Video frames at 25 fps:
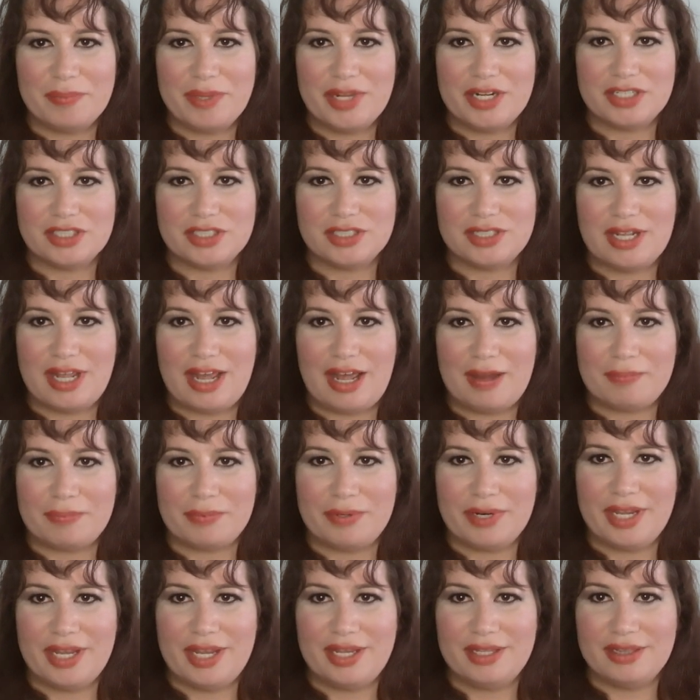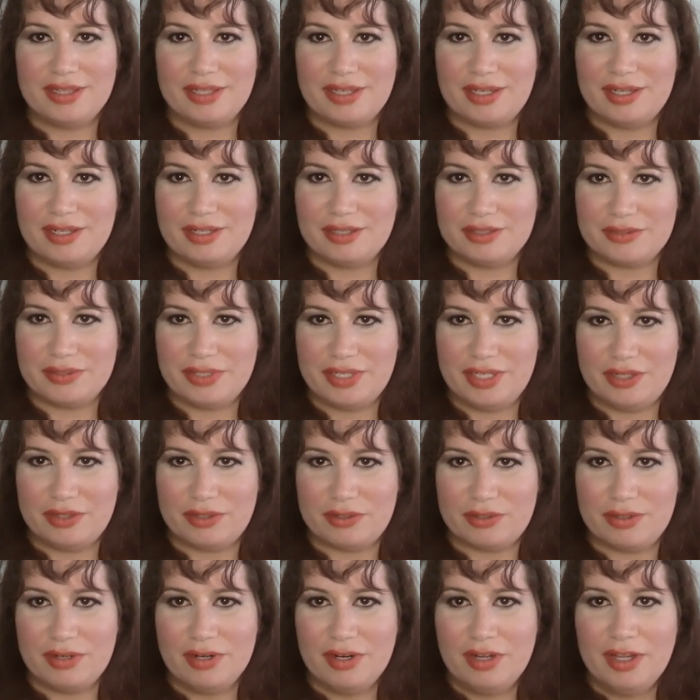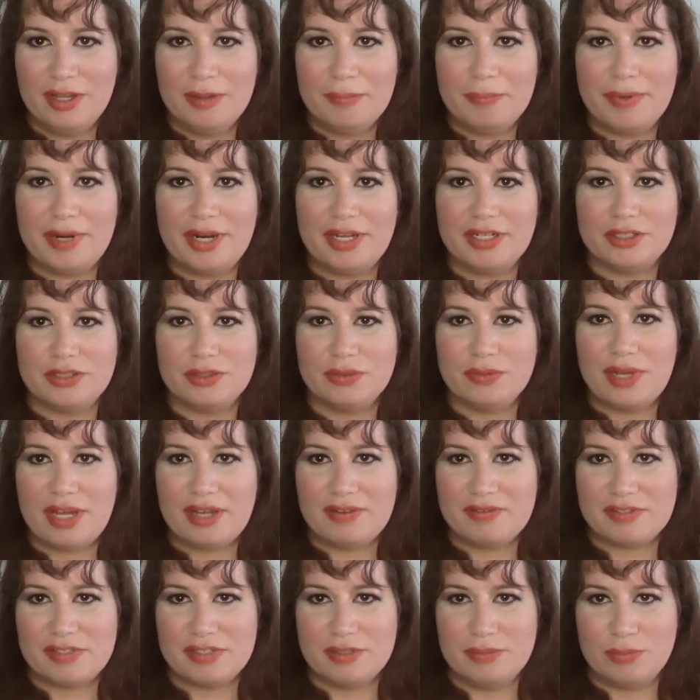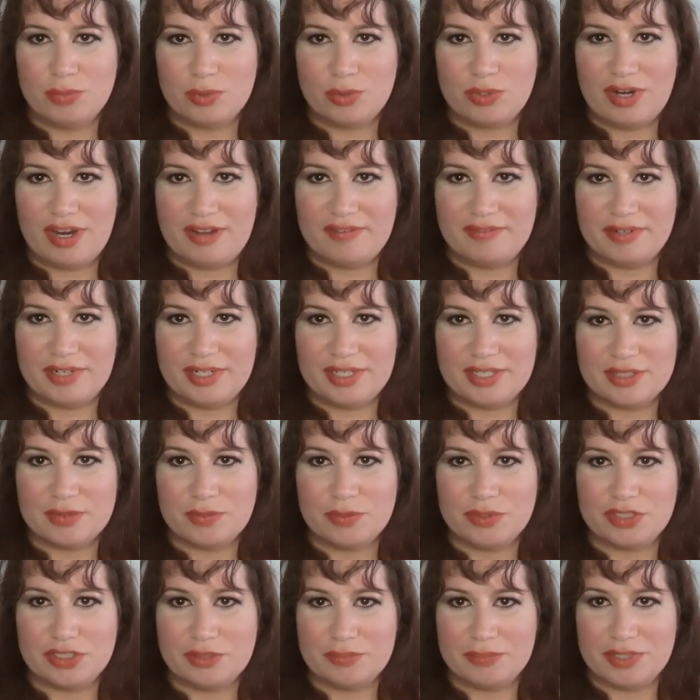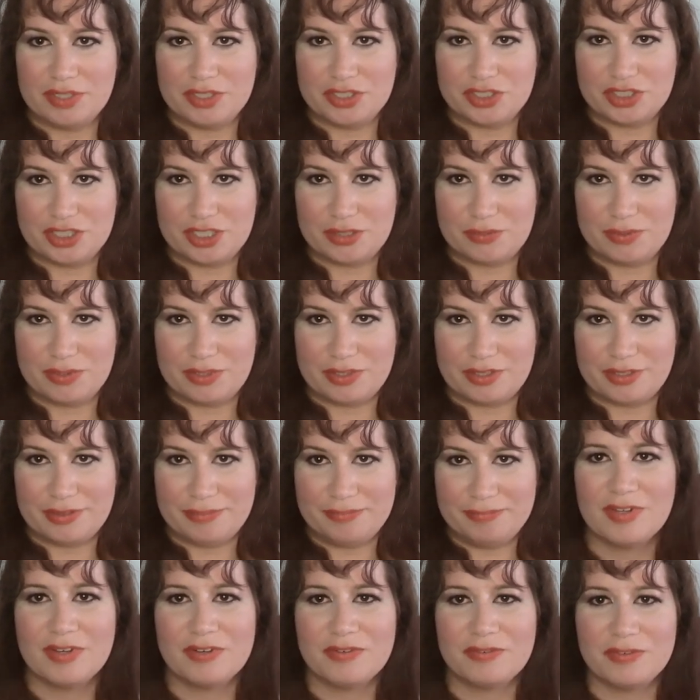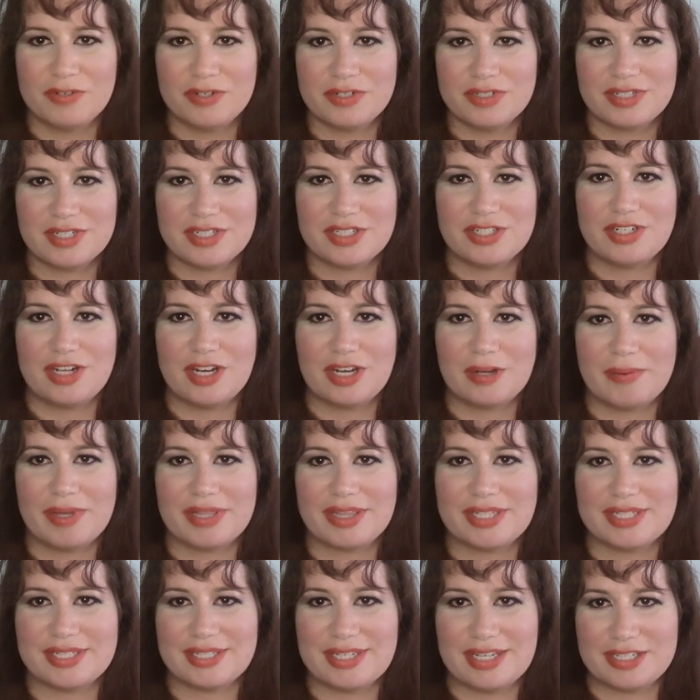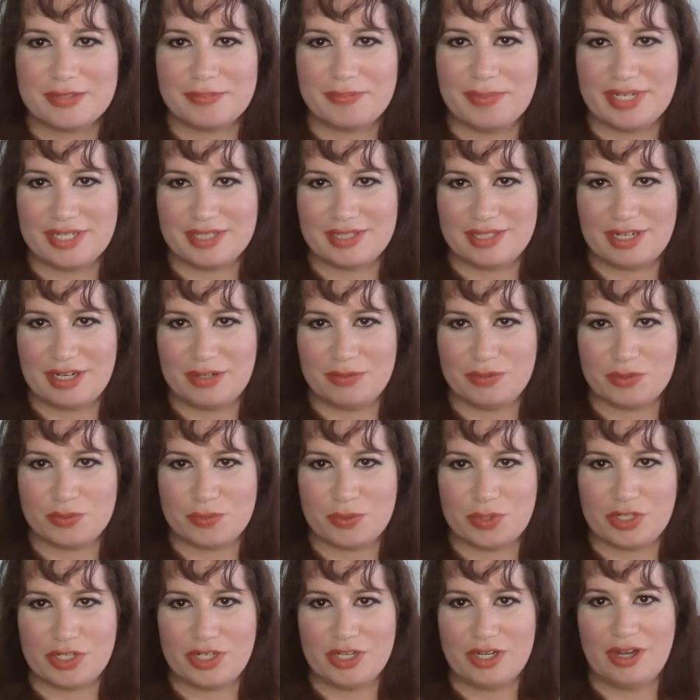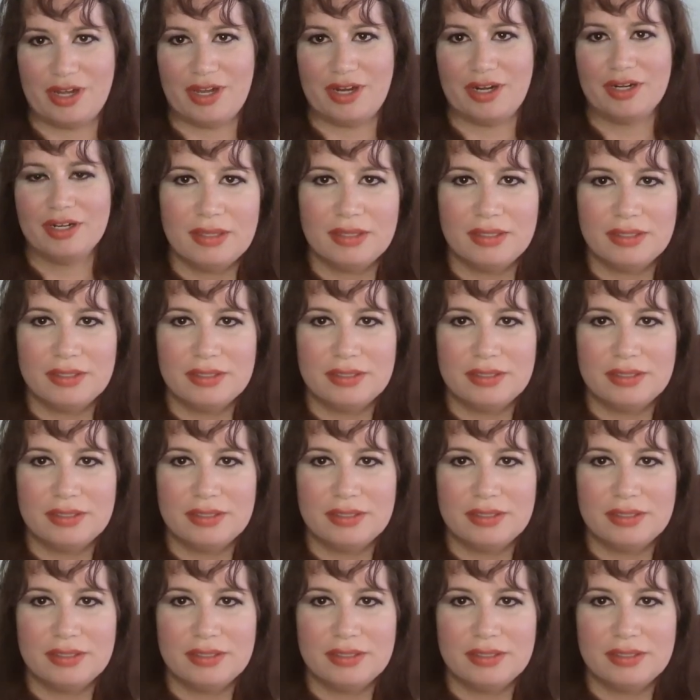managed to apprehend the killer either, but I do have some more evidence which I'm going to share with you. First, let's talk about the suspects that I was working on.